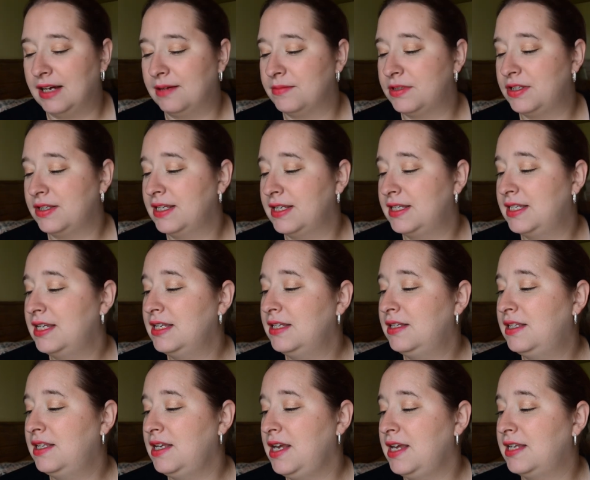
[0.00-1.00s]
So this
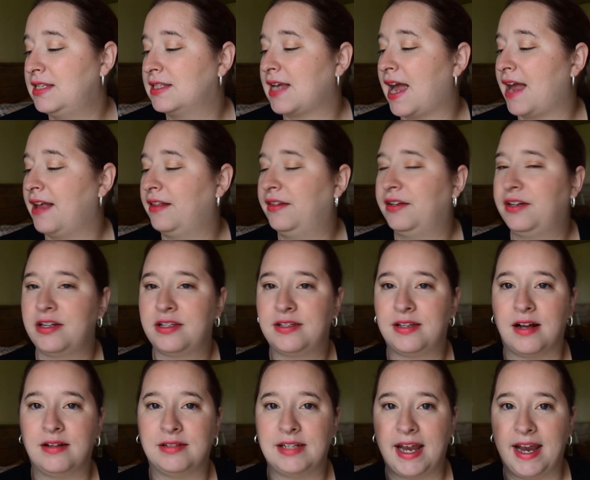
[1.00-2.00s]
is the Skylar
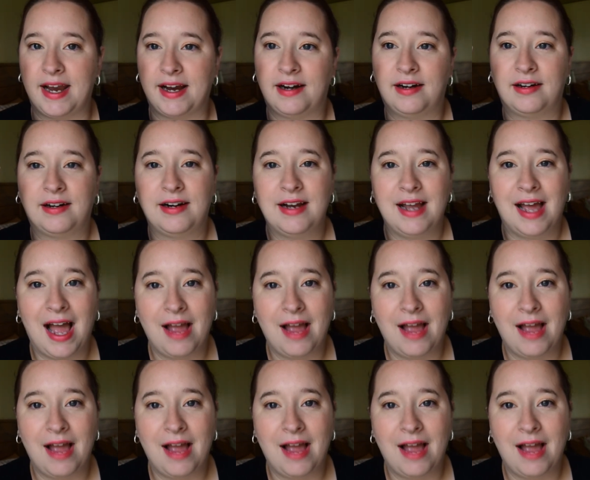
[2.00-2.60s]
Salt Air.